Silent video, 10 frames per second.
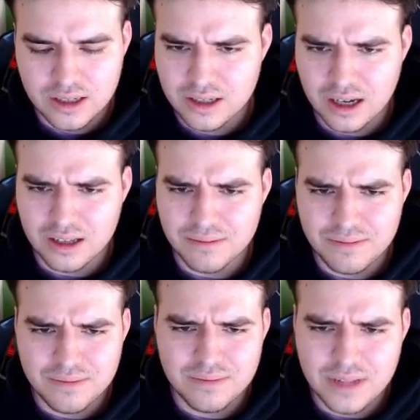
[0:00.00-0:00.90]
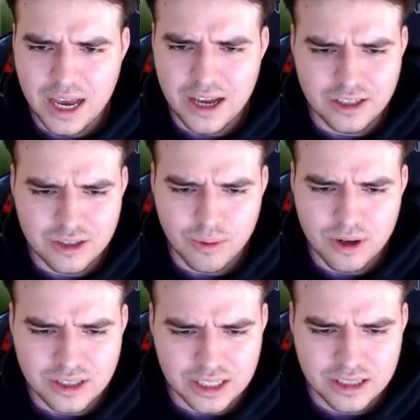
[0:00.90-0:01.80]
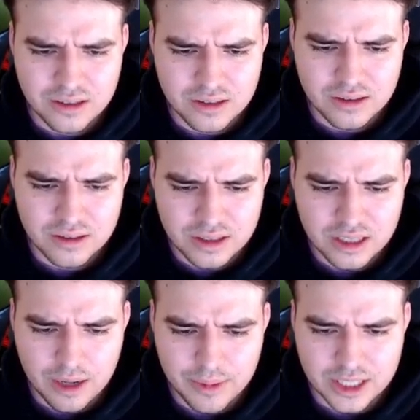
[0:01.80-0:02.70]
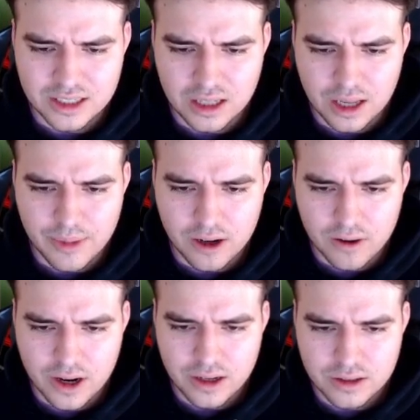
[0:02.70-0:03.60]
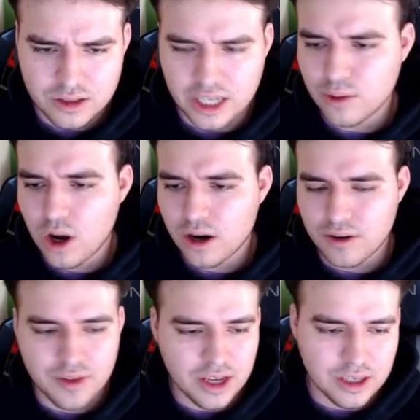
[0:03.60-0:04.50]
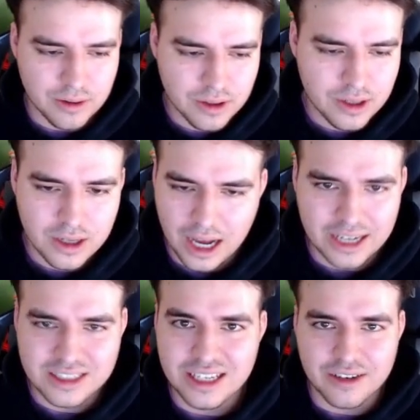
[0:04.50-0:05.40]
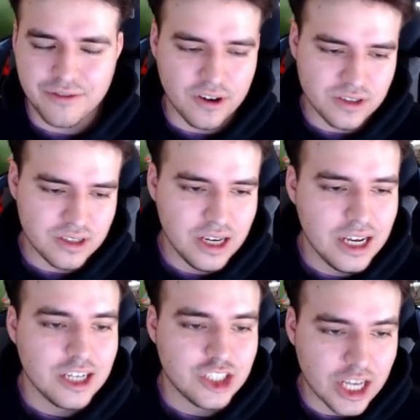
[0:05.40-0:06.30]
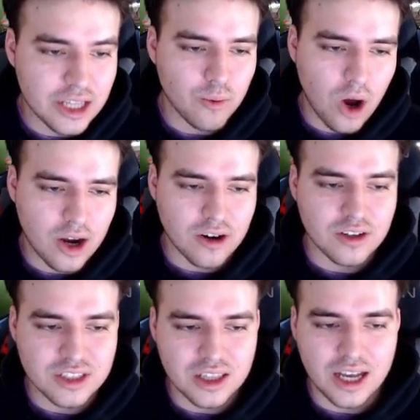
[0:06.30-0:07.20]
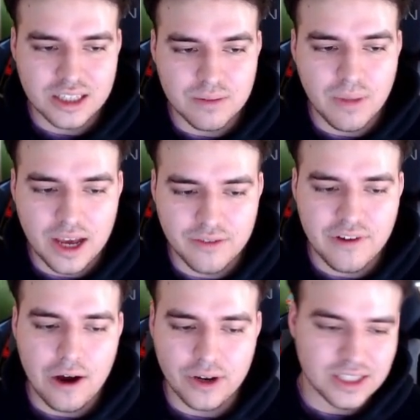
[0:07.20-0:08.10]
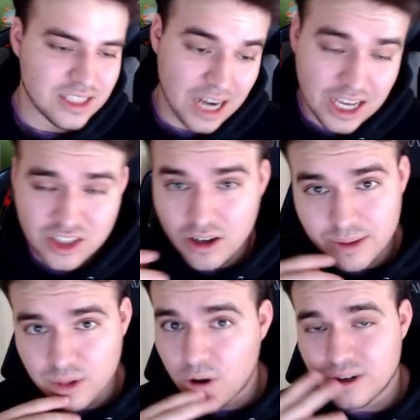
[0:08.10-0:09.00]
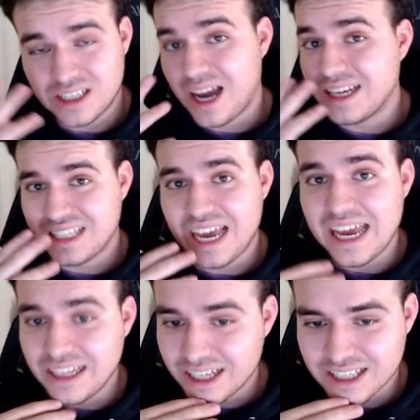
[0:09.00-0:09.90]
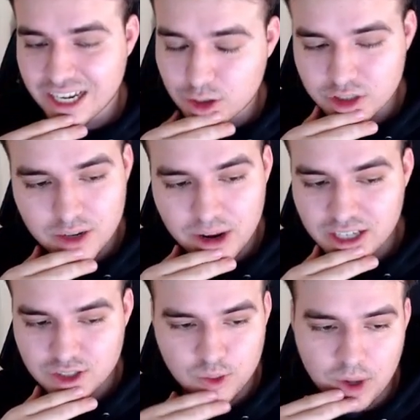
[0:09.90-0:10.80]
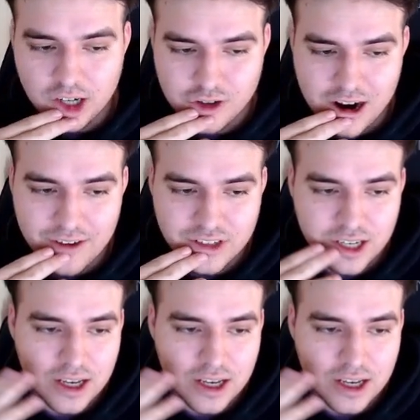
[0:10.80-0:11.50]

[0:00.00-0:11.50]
a edge. Where is he? He's got to be listed as a linebacker, right? Jalon Walker, thank you. I didn't see it at first. Jalon Walker is selected by the Falcons, and I saw him going as high as 8 in Daniel Jeremiah's new mock draft.